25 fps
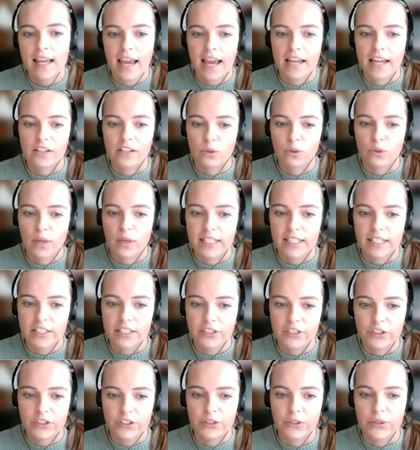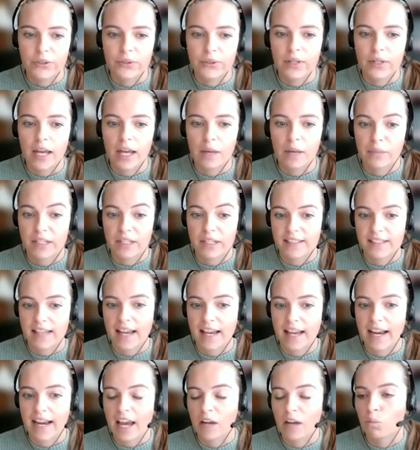and
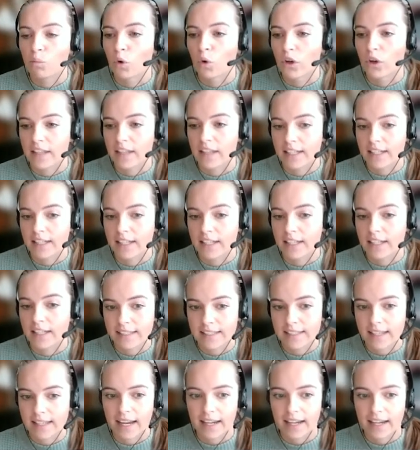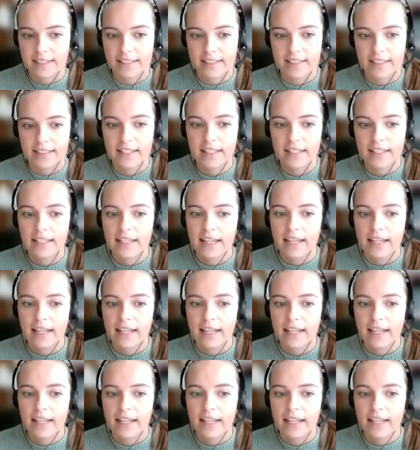22% had more than six.